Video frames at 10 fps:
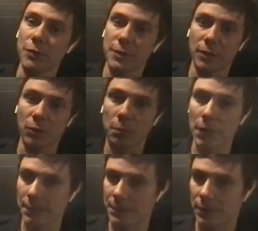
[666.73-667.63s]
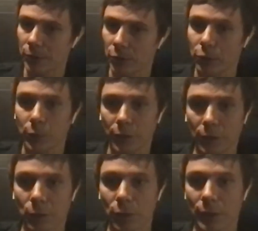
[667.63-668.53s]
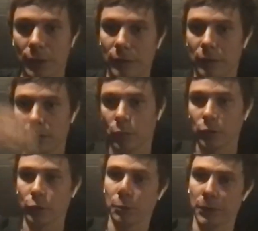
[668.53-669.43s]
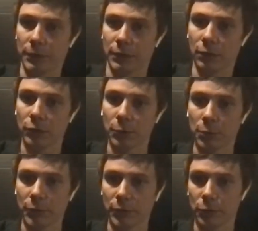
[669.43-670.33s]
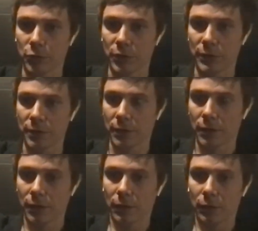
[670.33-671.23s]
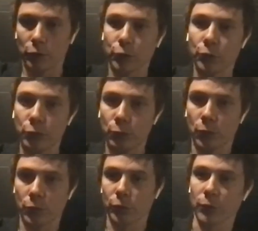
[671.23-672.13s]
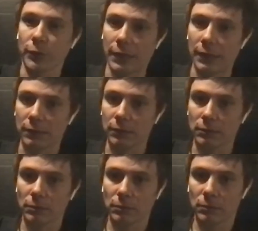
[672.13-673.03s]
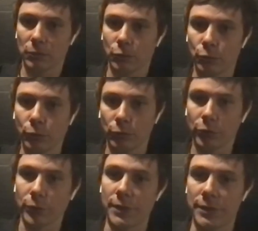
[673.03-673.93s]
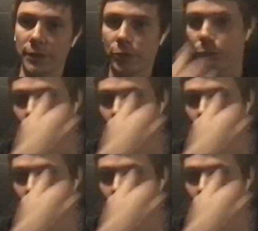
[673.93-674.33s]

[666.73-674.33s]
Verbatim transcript: physical pipes that you're creating more than what you're building on top of it which is hmm. do you want your data to transit through